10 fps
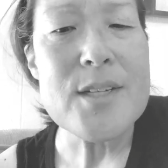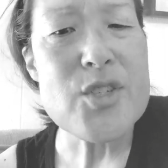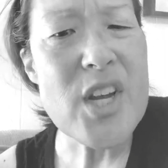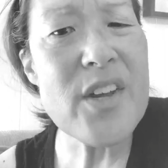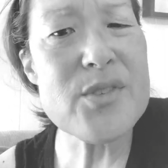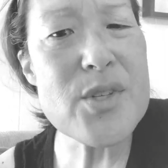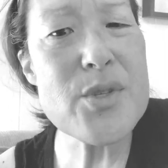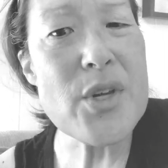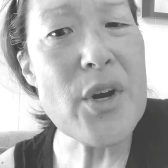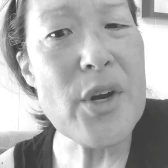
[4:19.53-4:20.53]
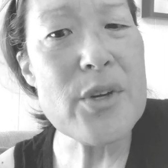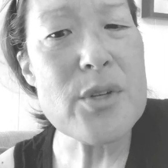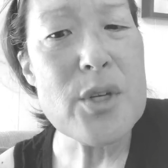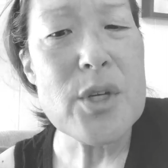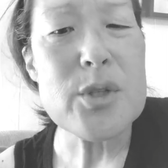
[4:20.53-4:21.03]
Chances are
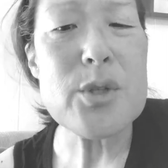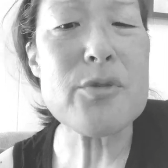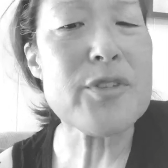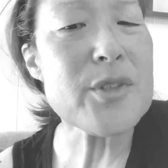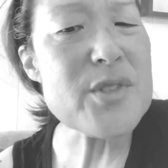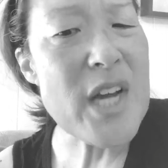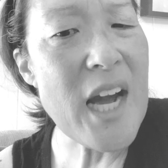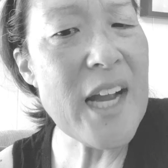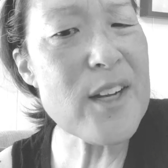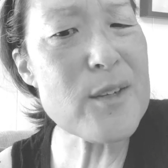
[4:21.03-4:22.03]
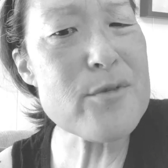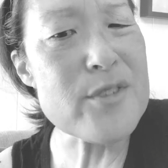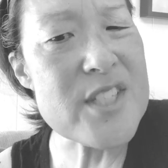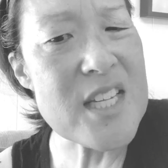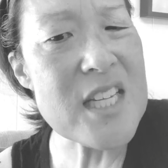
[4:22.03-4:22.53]
you feel tired,
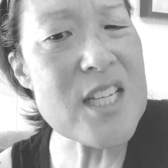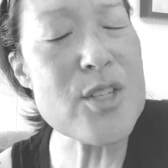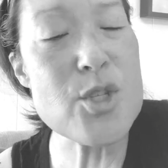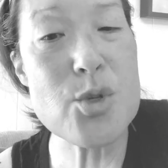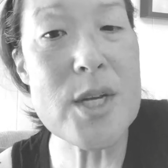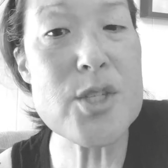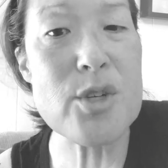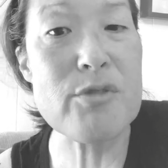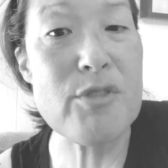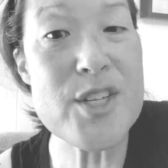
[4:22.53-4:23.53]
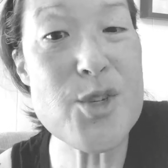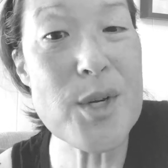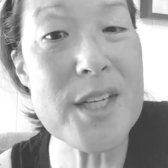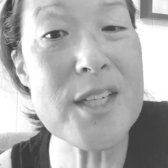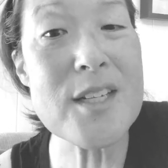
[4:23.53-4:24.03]
fatigued, stressed, or
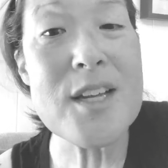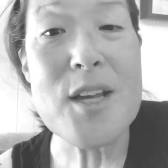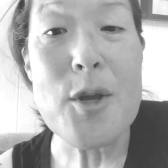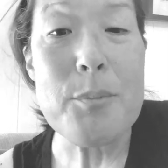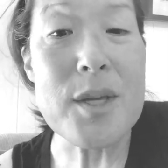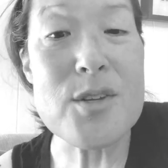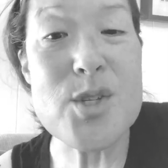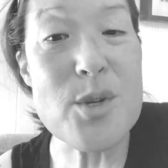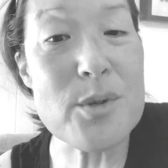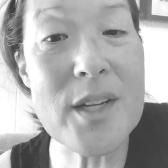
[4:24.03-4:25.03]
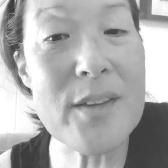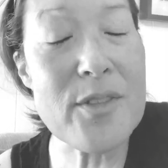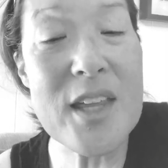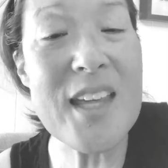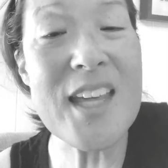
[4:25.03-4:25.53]
frustrated because you're not
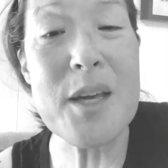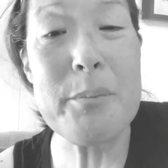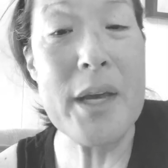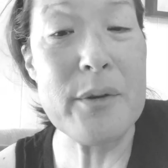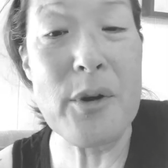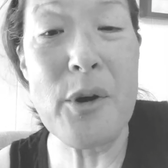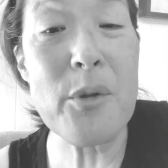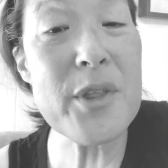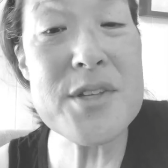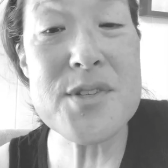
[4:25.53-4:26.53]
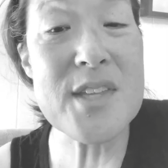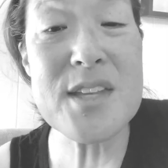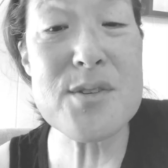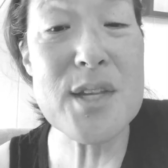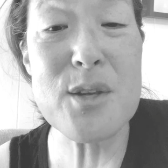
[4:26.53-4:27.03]
thinking about all these
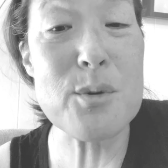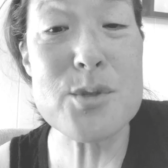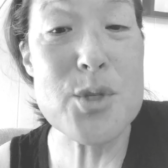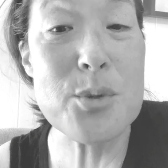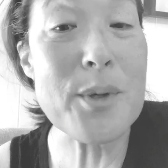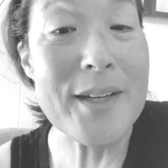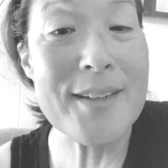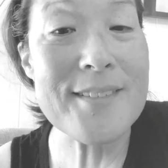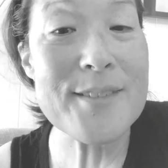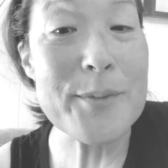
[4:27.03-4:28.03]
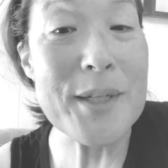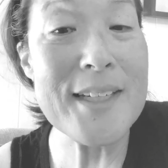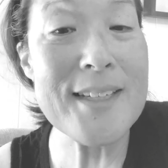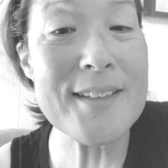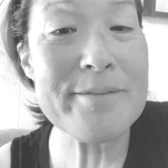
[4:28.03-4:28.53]
things that you're doing,
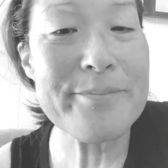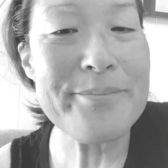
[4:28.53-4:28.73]
right?